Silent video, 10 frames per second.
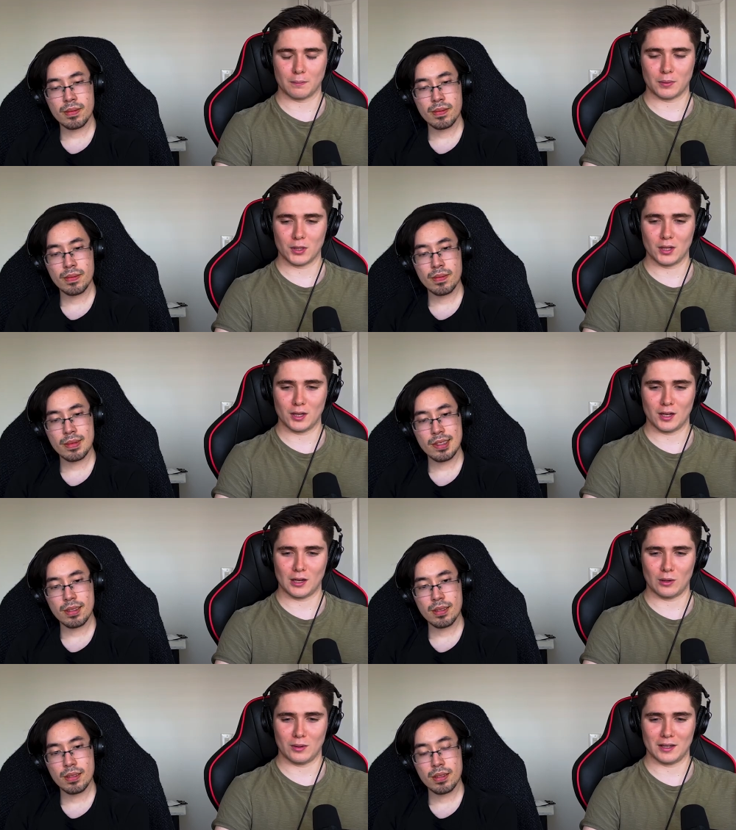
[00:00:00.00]

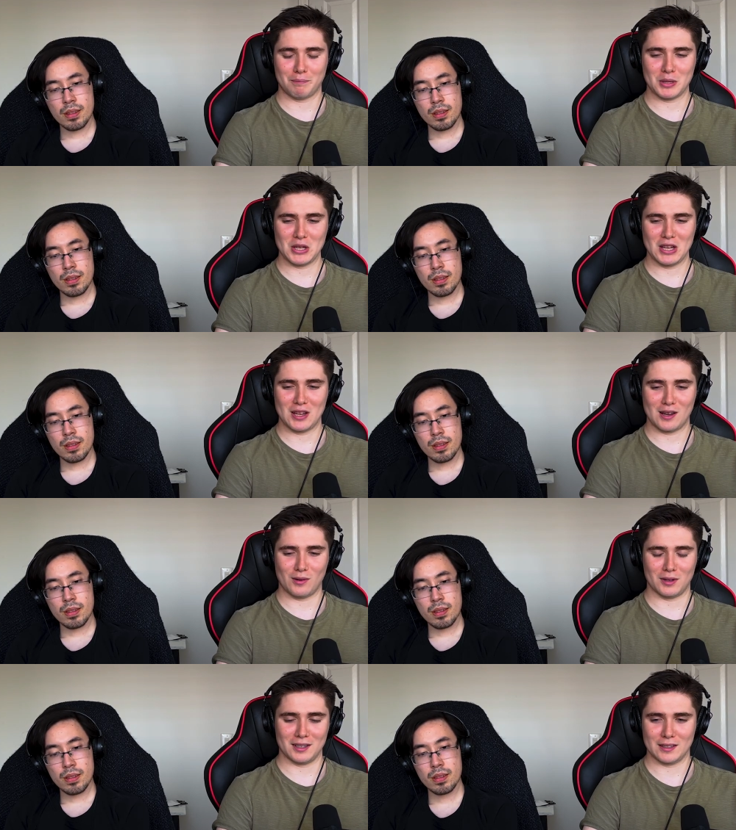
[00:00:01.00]
Speaker 1: Bill,
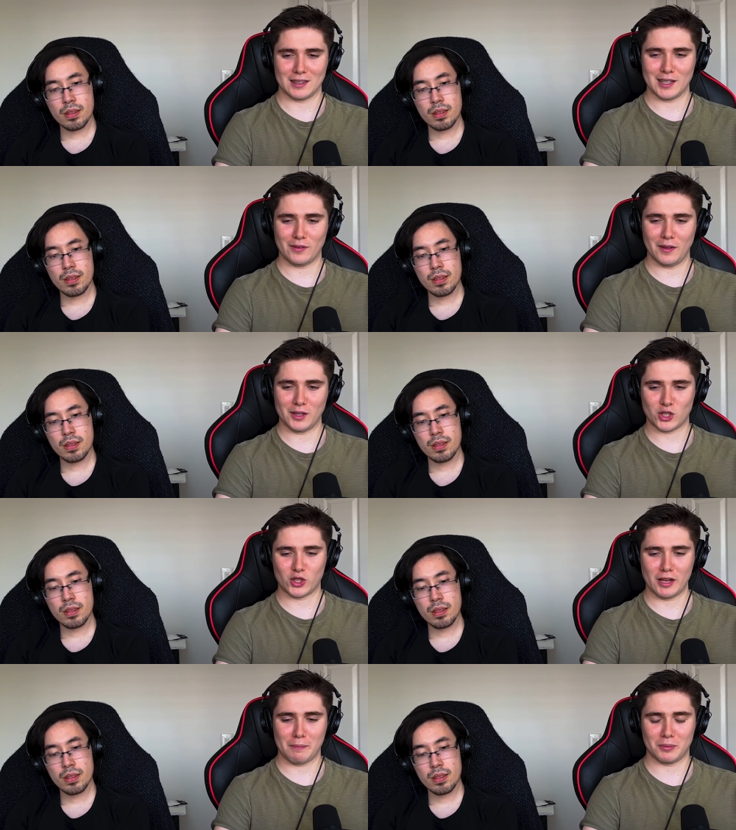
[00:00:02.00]
Bill, live on the
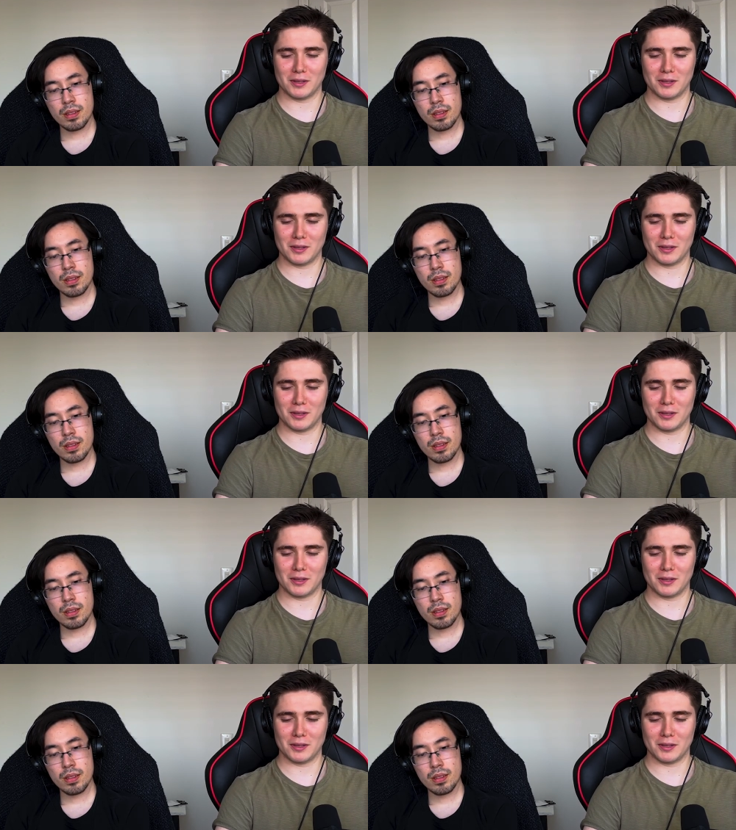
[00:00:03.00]
ship.